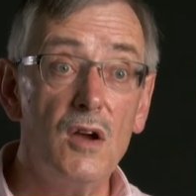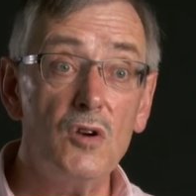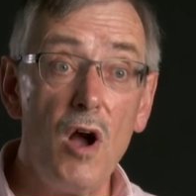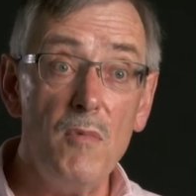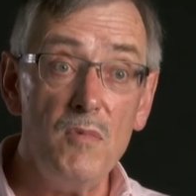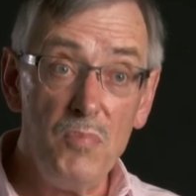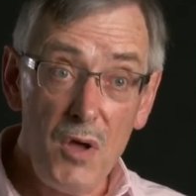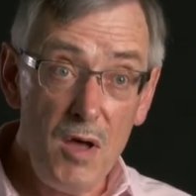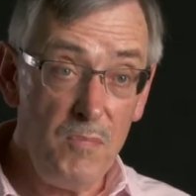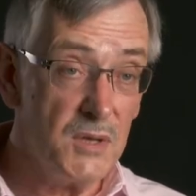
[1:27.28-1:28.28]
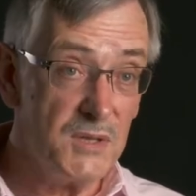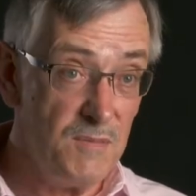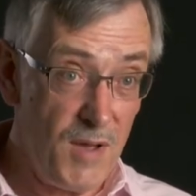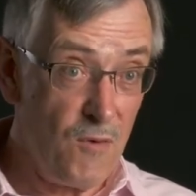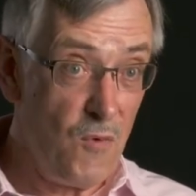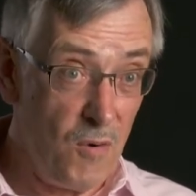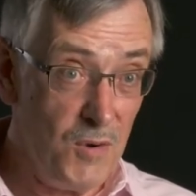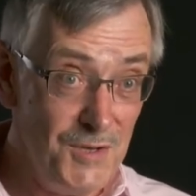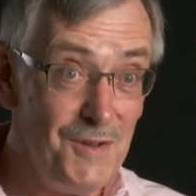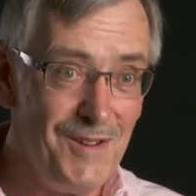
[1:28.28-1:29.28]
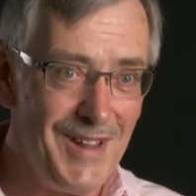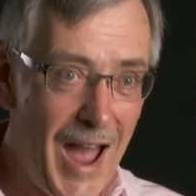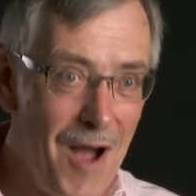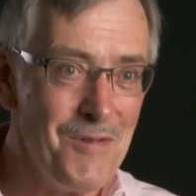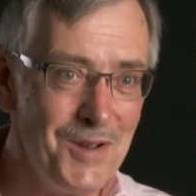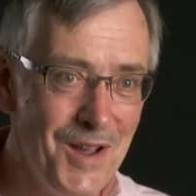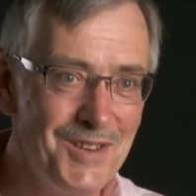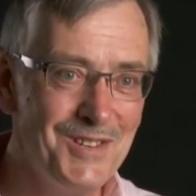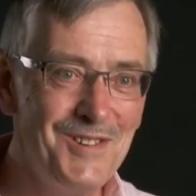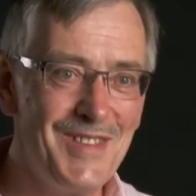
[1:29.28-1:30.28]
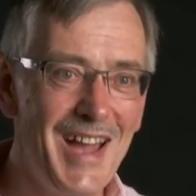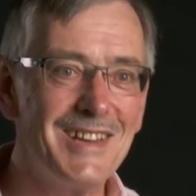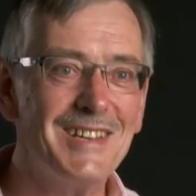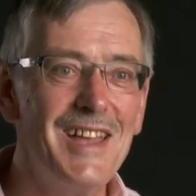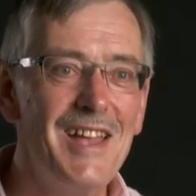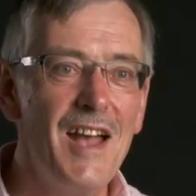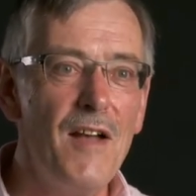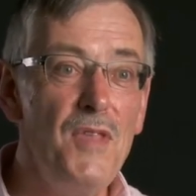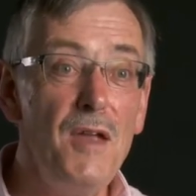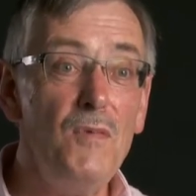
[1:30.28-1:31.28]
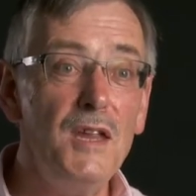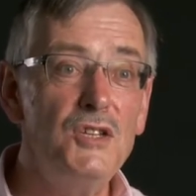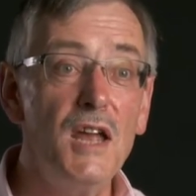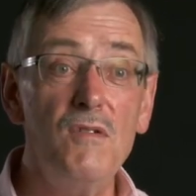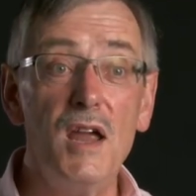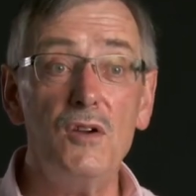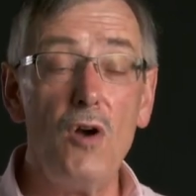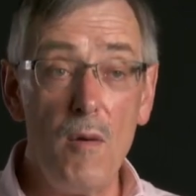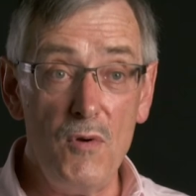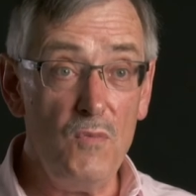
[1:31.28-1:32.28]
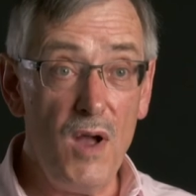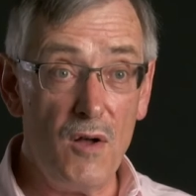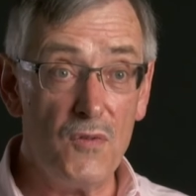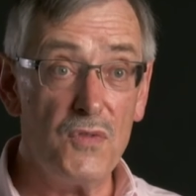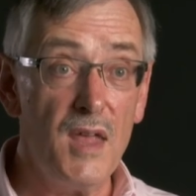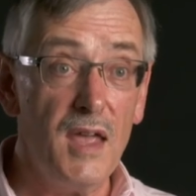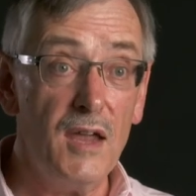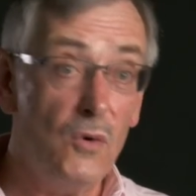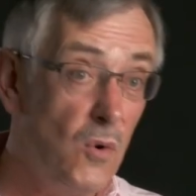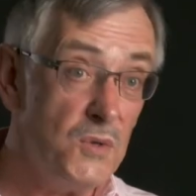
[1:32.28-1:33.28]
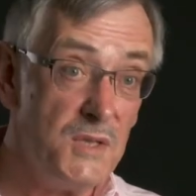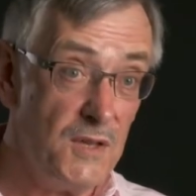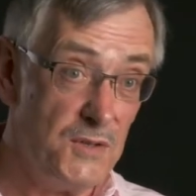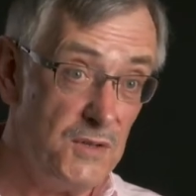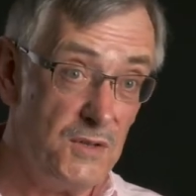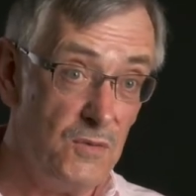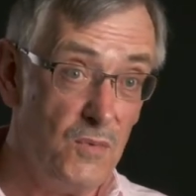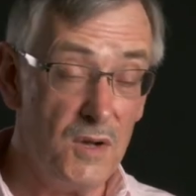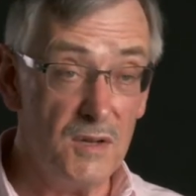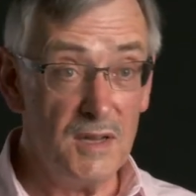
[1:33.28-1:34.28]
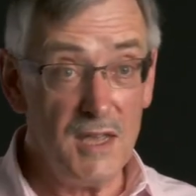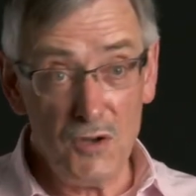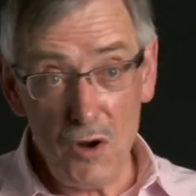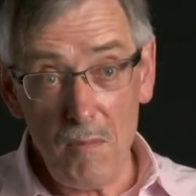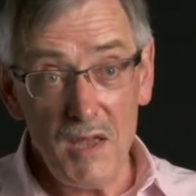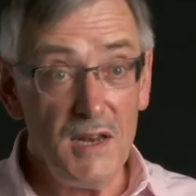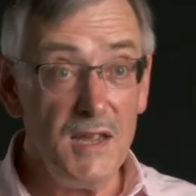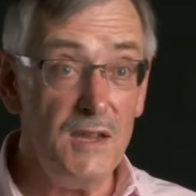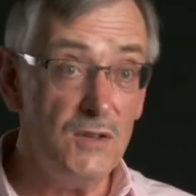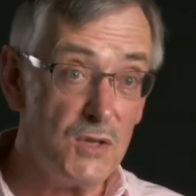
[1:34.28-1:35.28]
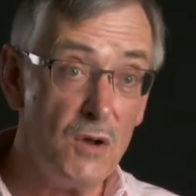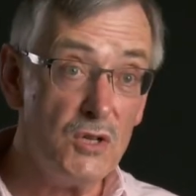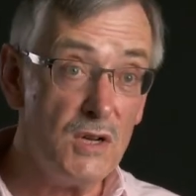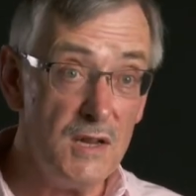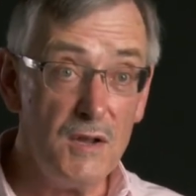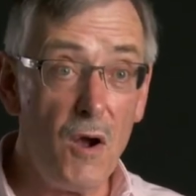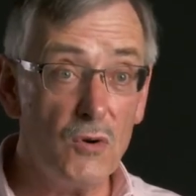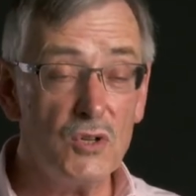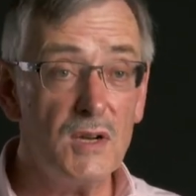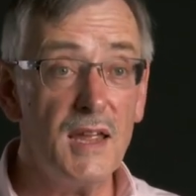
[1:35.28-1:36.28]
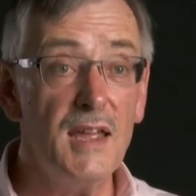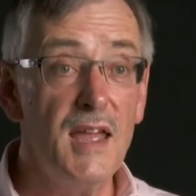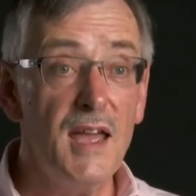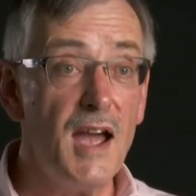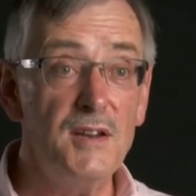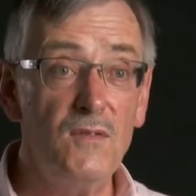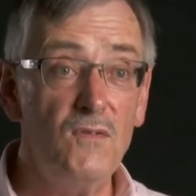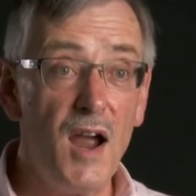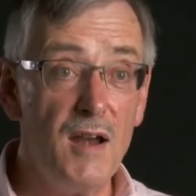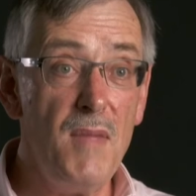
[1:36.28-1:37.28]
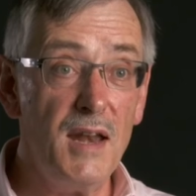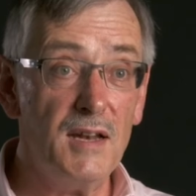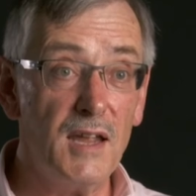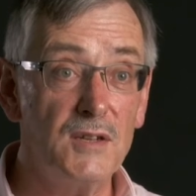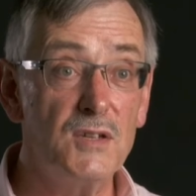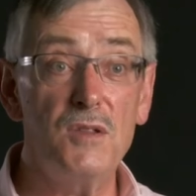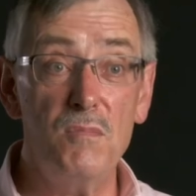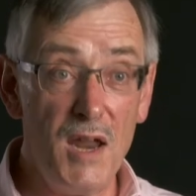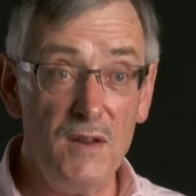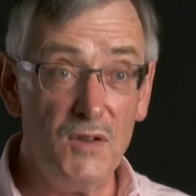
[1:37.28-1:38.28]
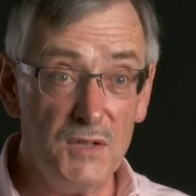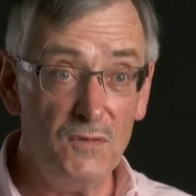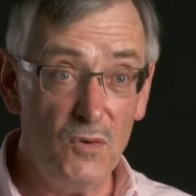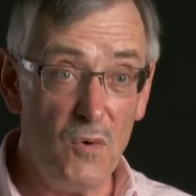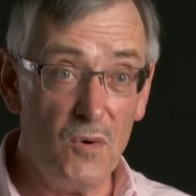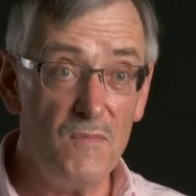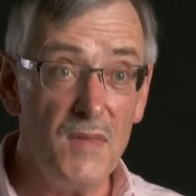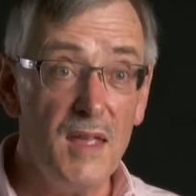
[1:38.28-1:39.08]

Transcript: a common purpose about what we're doing, how we're going to do that. And then we generate common wealth in all senses of the word, economically, socially, culturally, and environmentally, to the benefit of all.